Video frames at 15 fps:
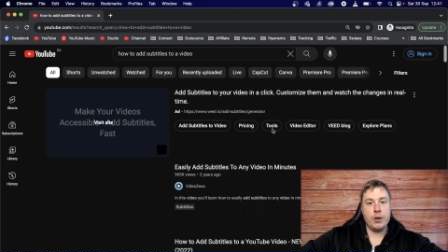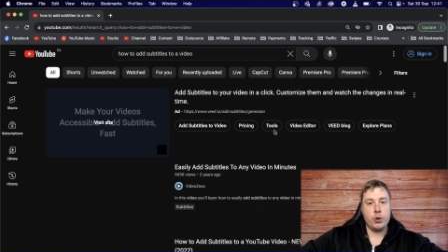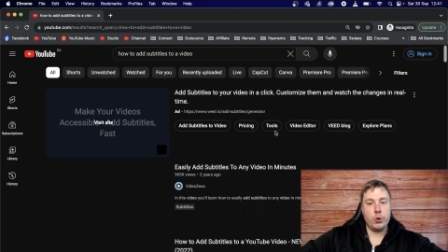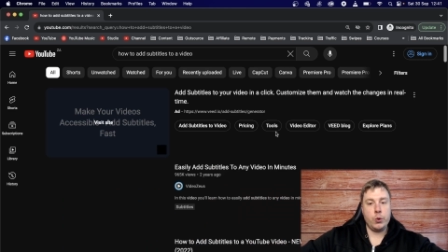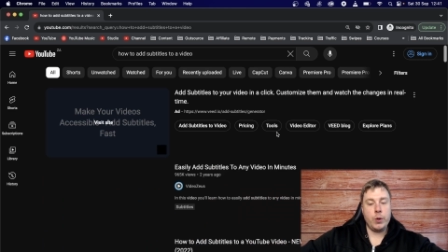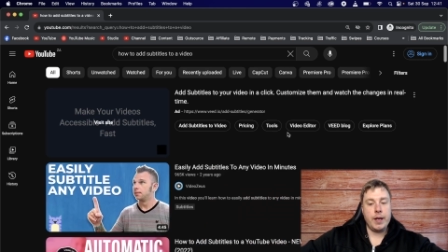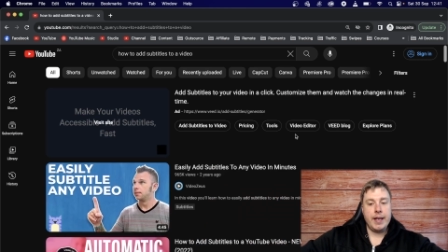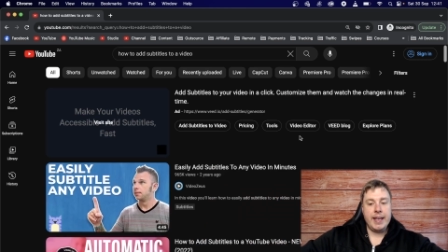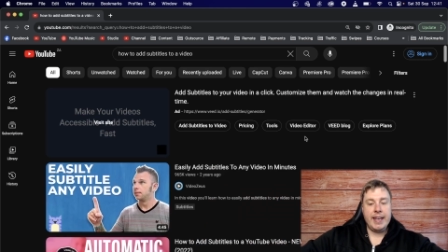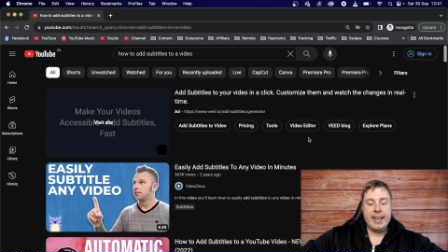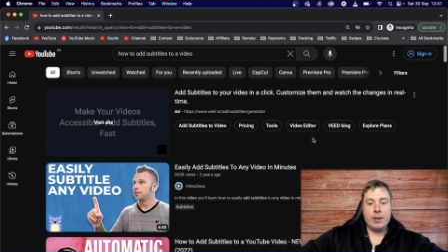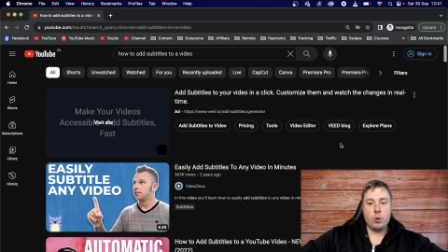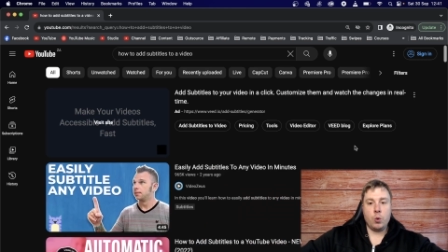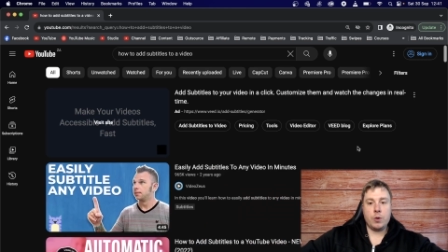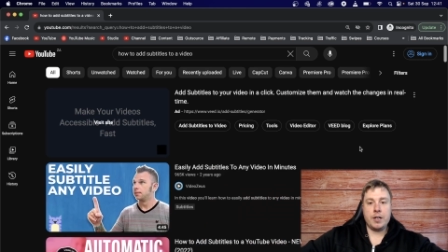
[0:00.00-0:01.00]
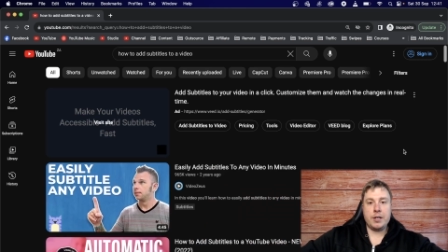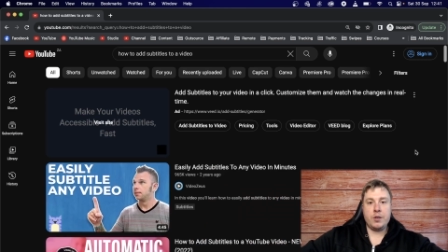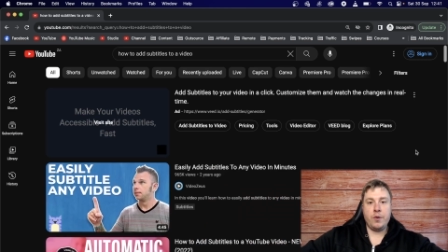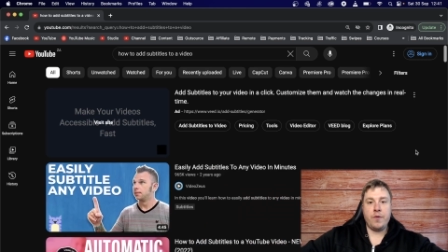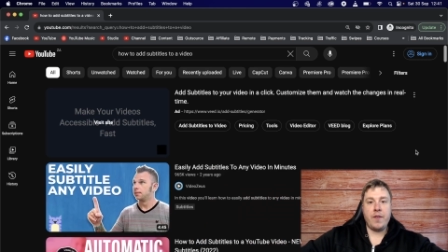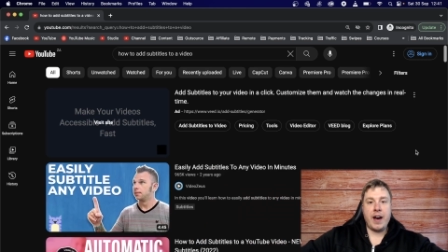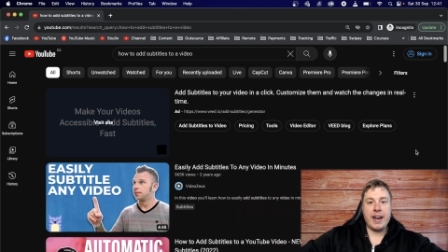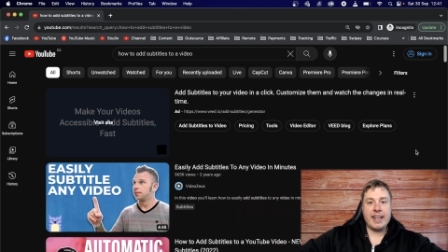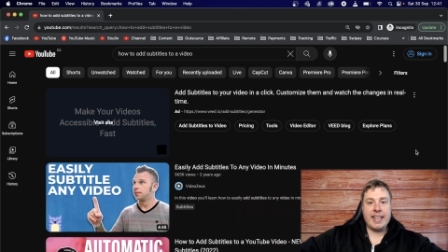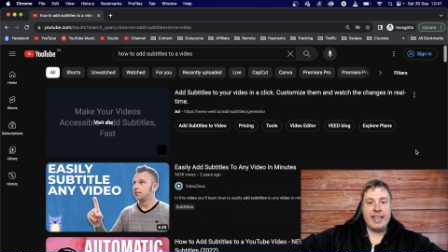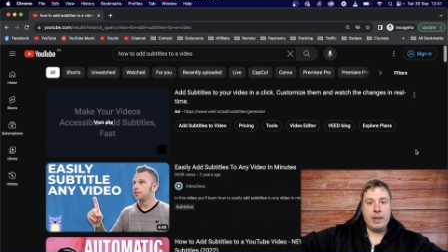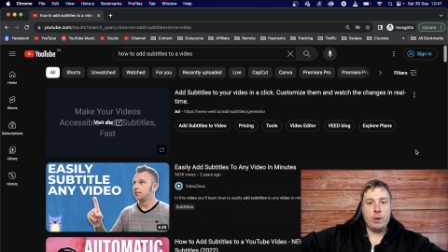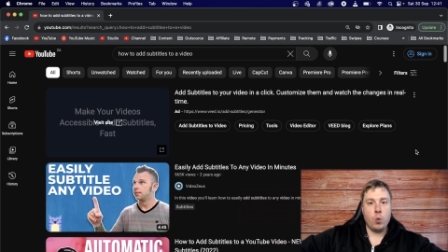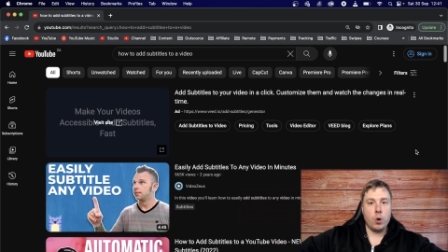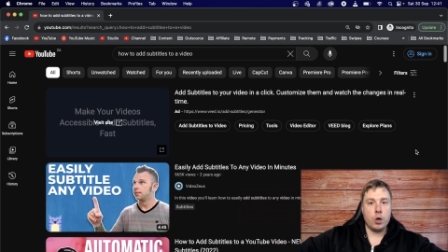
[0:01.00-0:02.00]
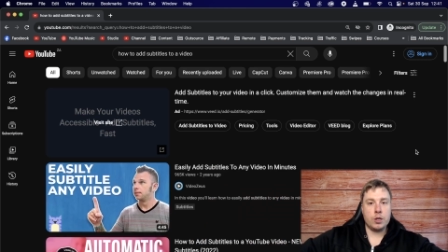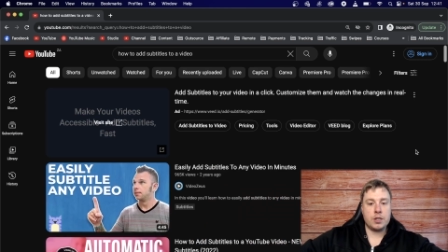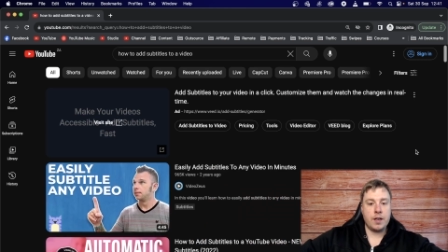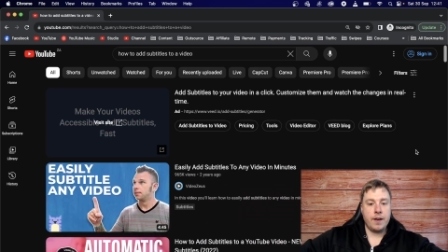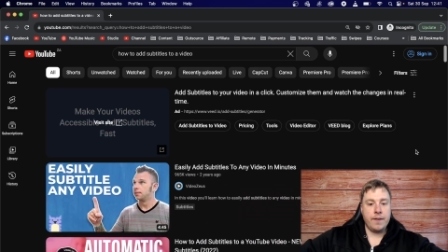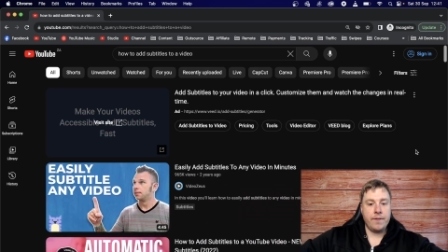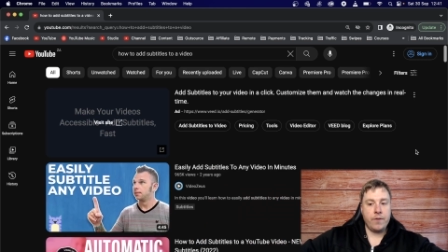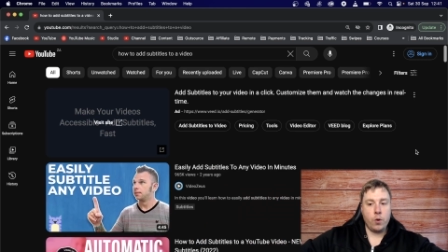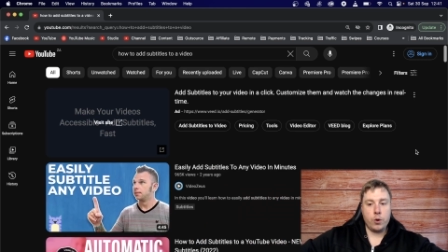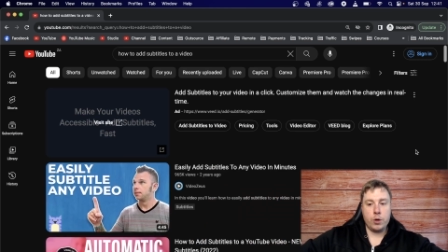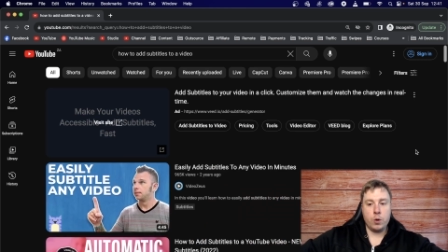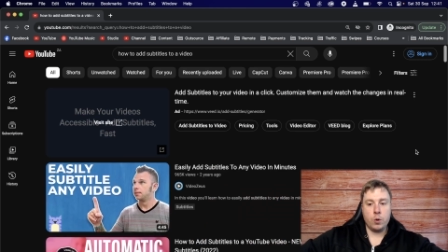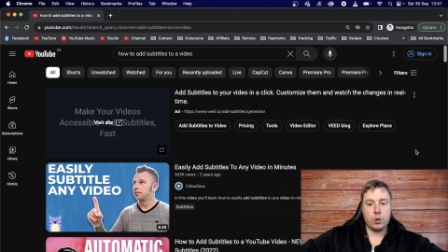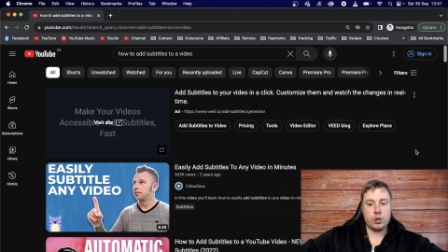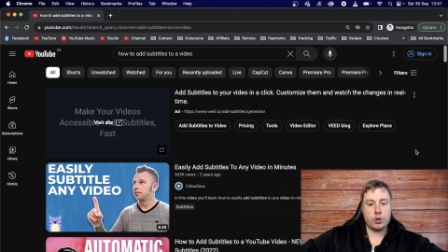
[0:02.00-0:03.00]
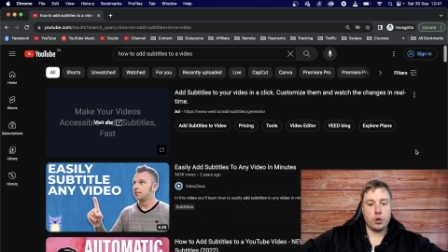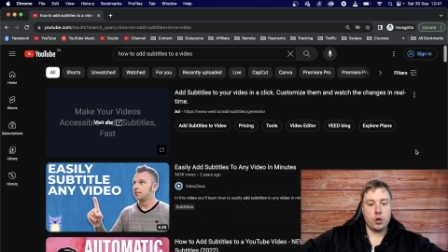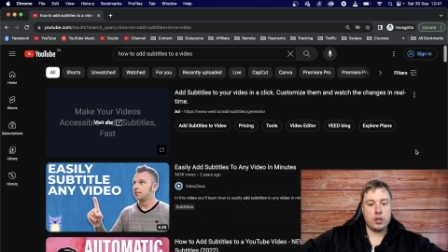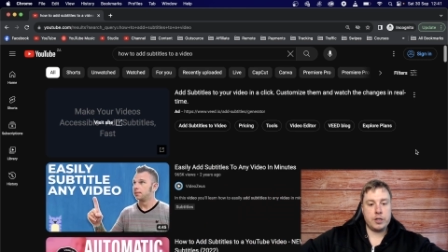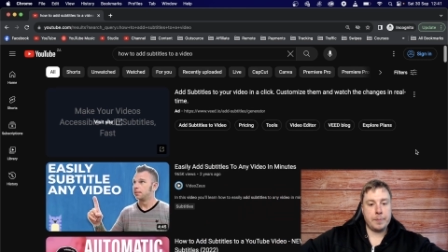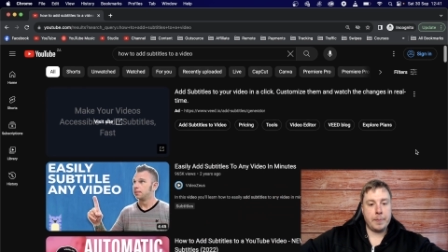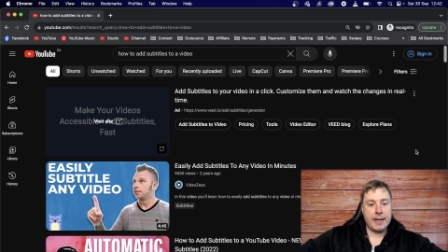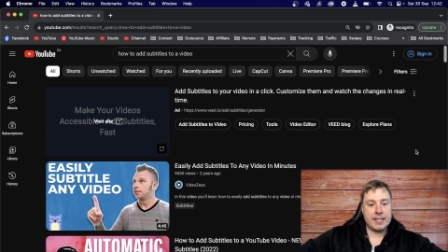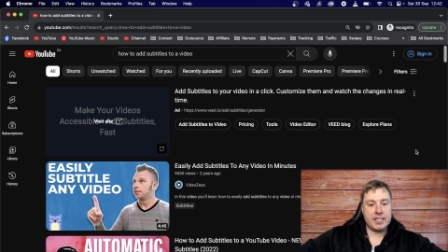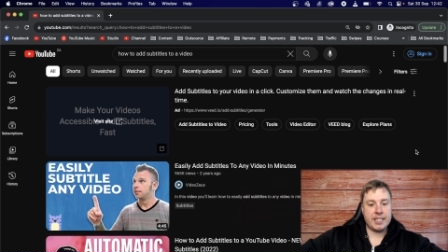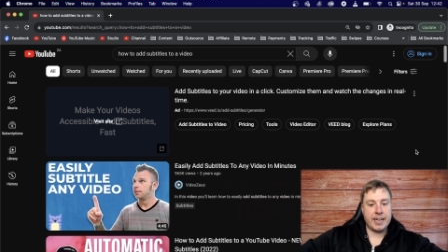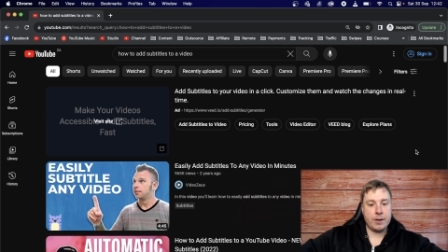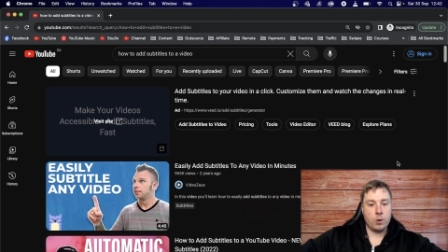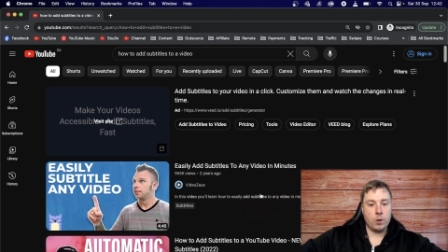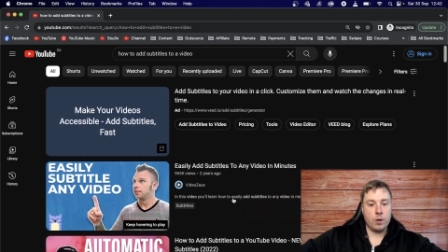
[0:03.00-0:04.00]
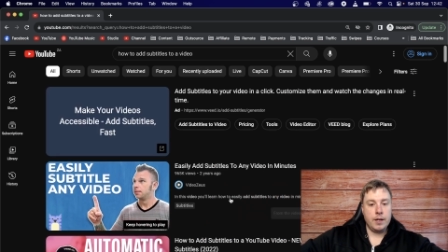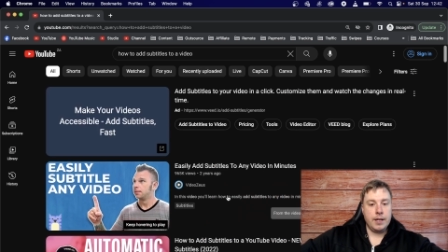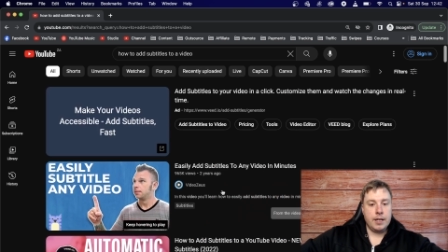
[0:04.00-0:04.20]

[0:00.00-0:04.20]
do in order to find keywords for your search based channel.